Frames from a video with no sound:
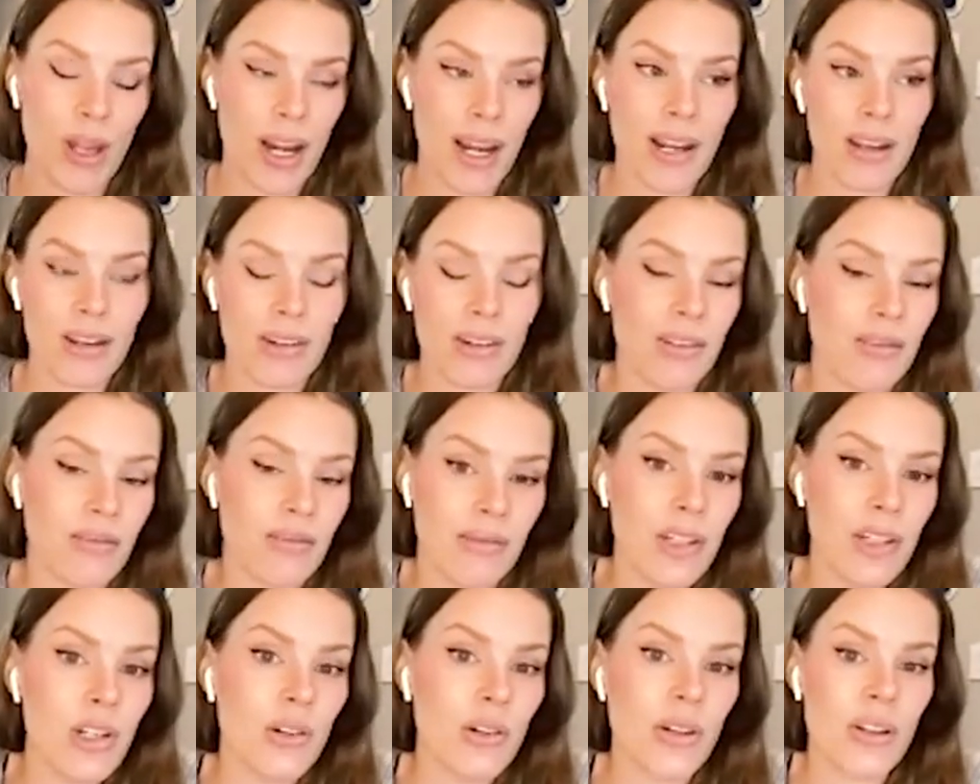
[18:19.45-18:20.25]
I could
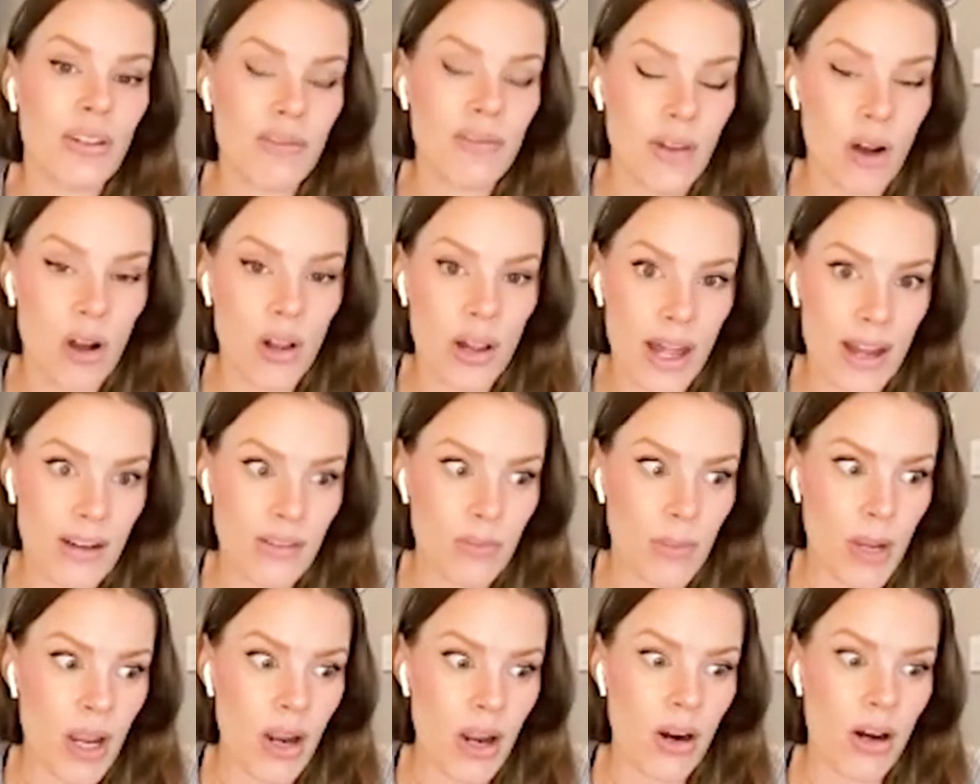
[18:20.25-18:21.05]
literally fall out of
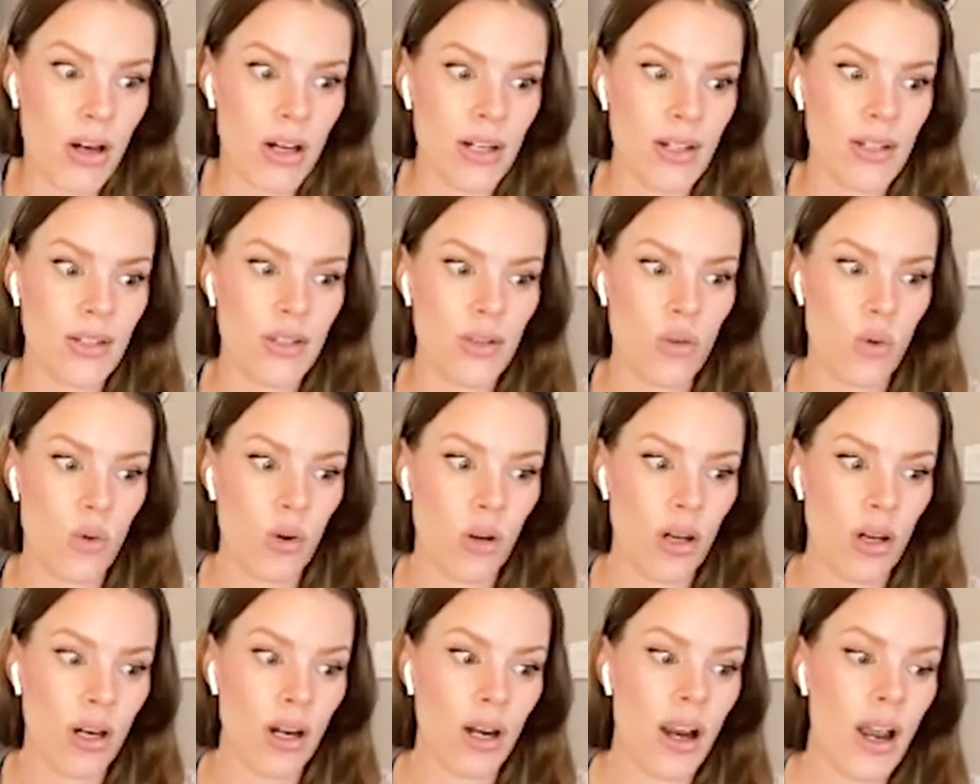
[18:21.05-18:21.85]
my harness,
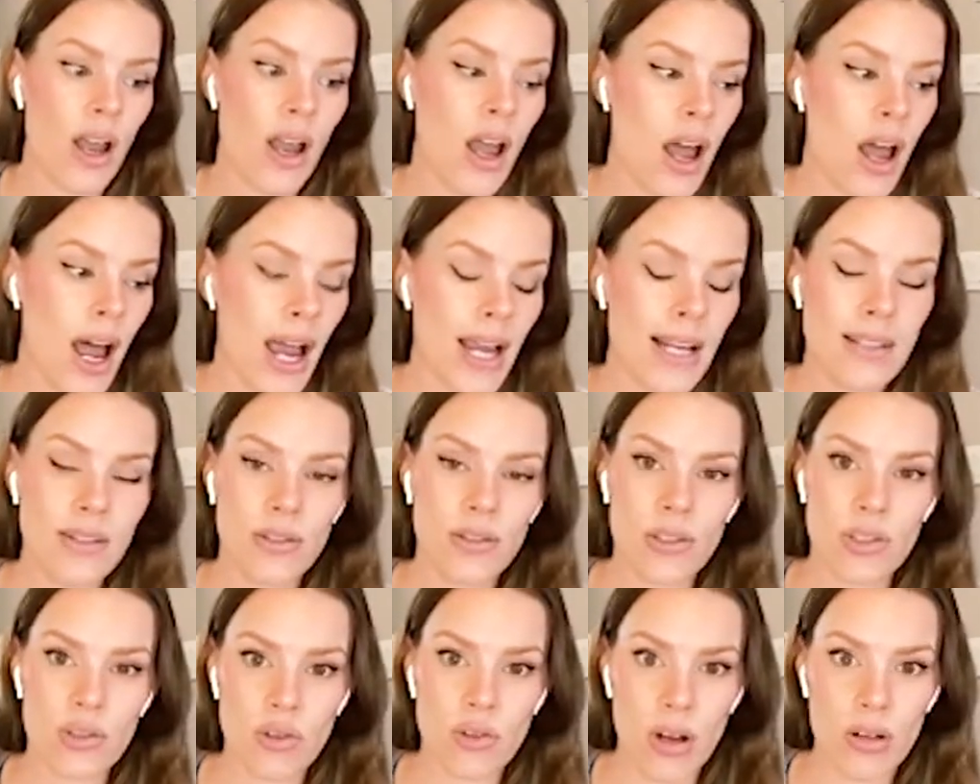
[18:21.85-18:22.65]
or I
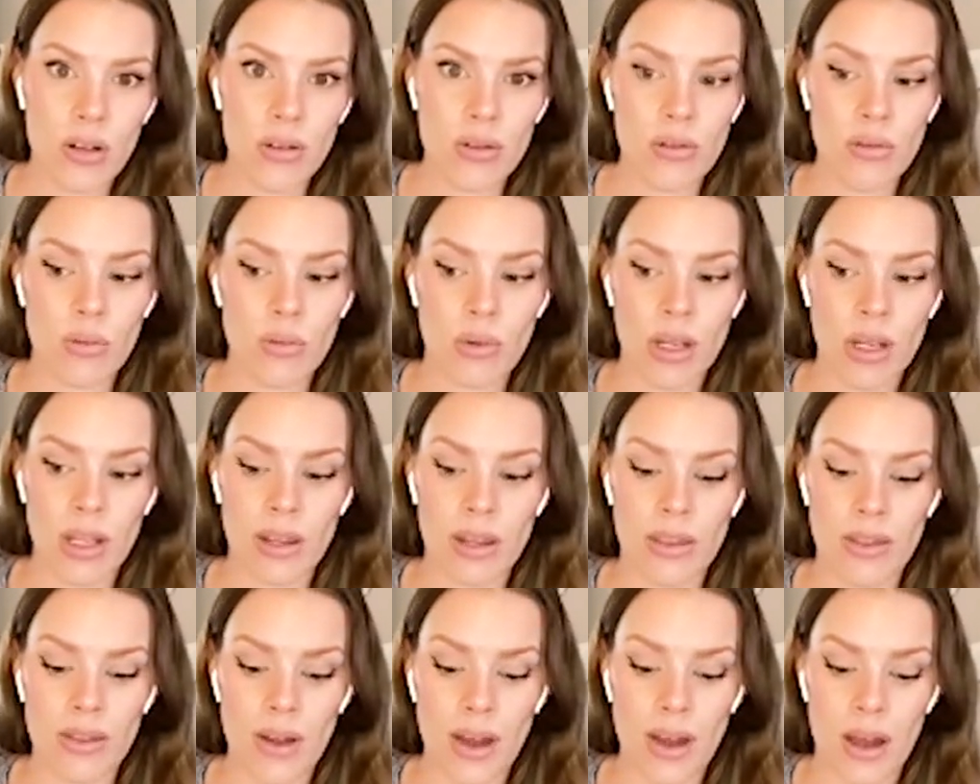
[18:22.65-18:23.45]
still struggle
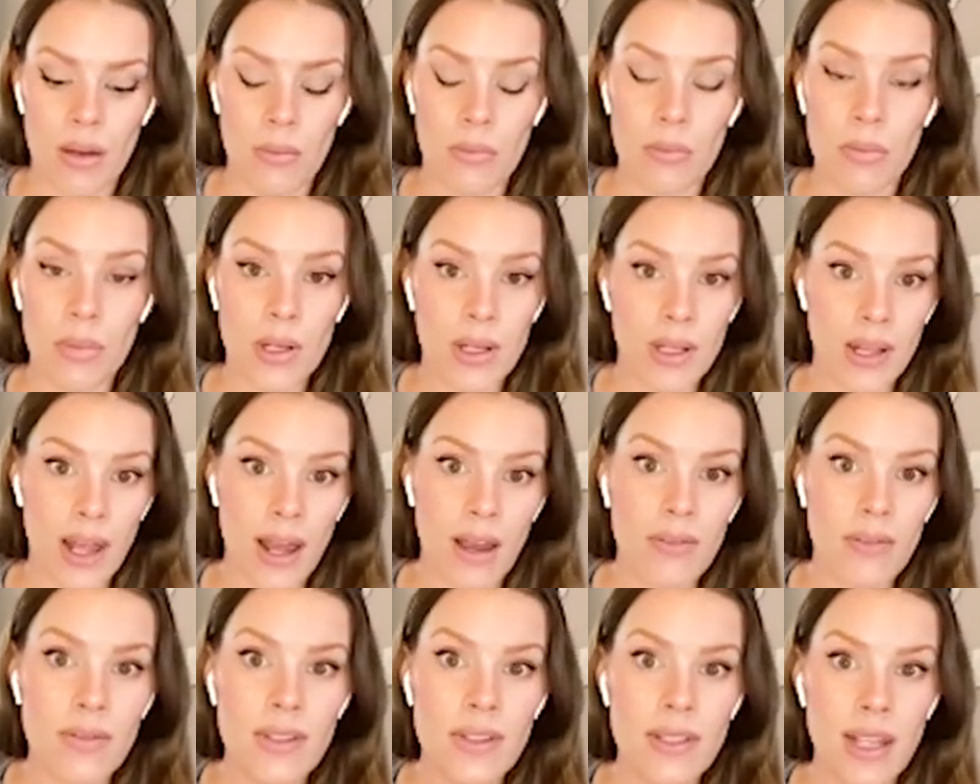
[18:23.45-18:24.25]
with um,
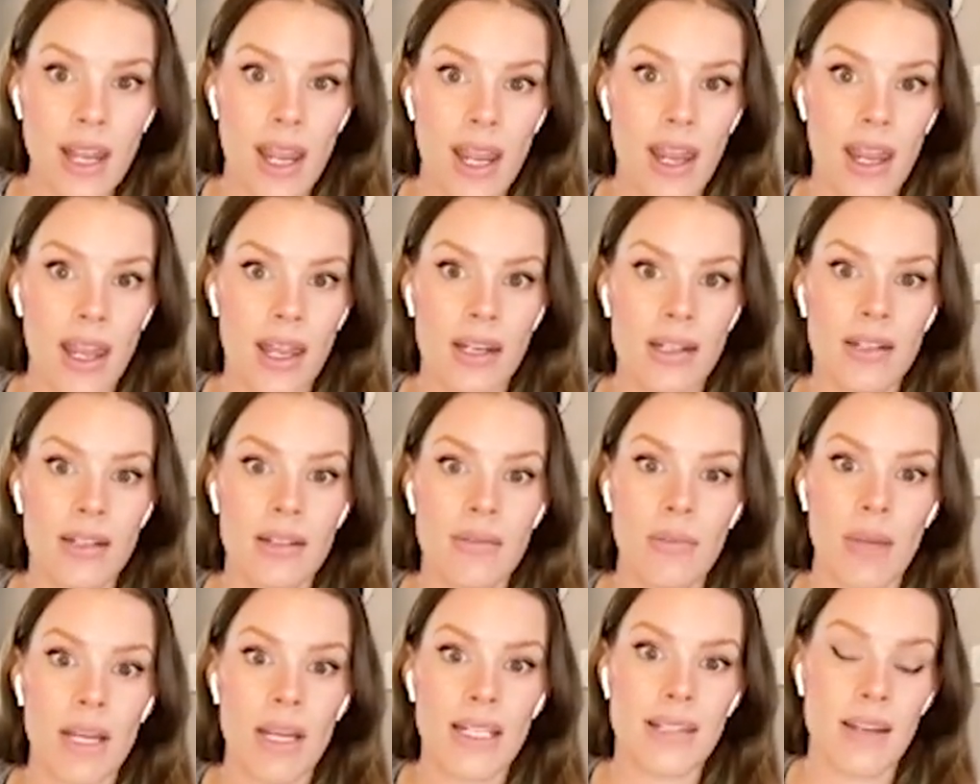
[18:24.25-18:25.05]
gloves and
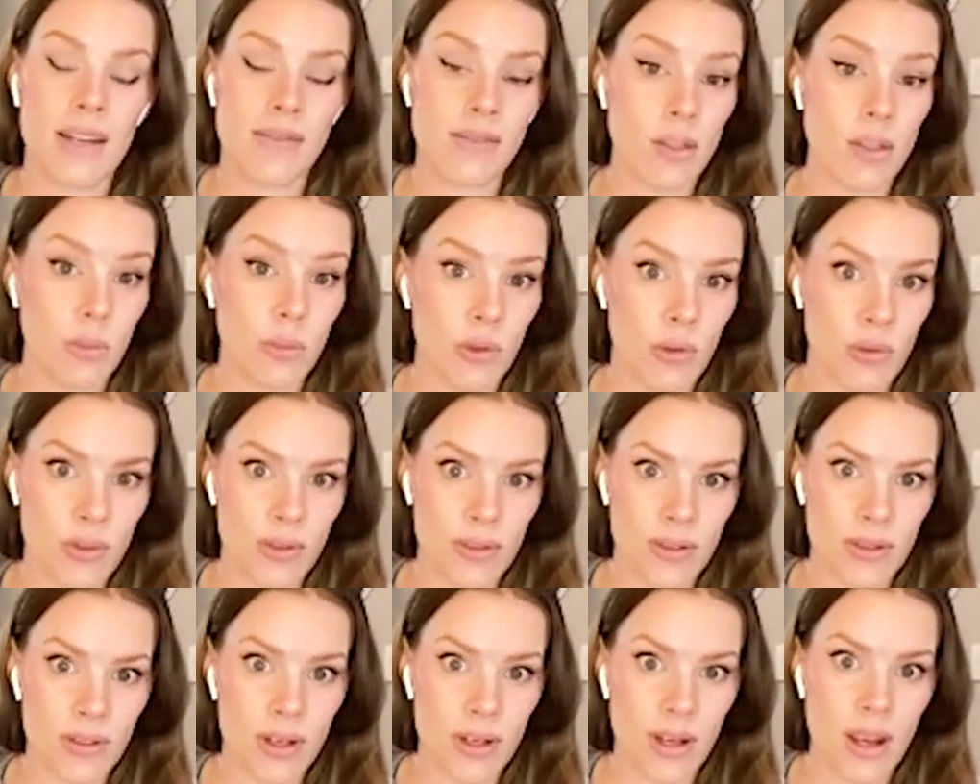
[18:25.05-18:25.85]
my safety
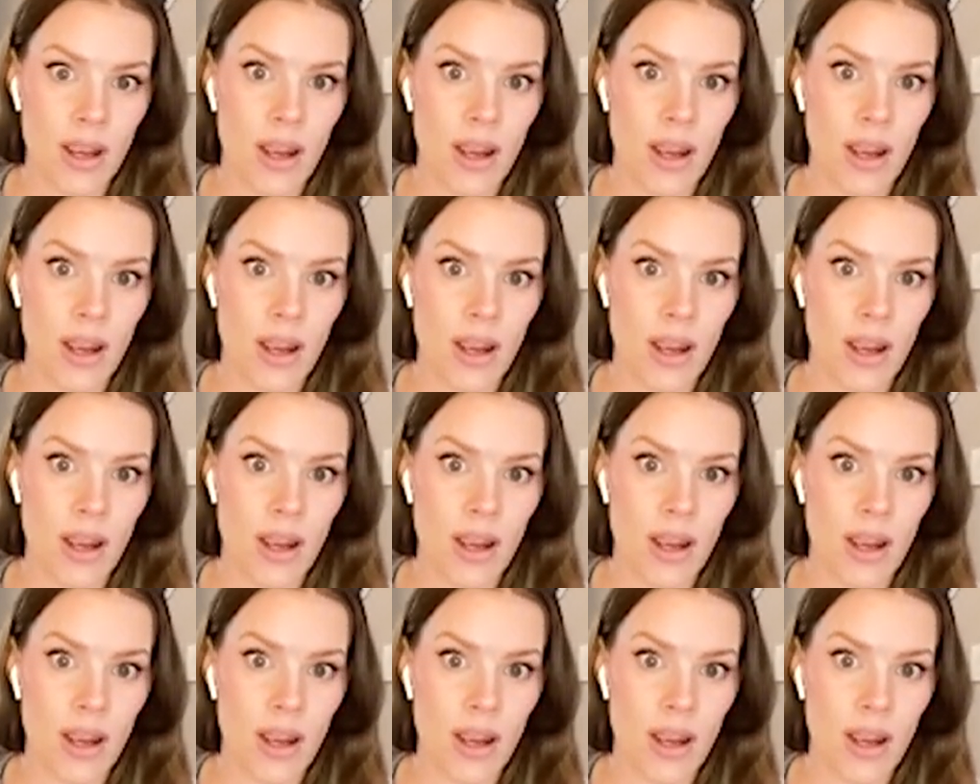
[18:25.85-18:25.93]
boots.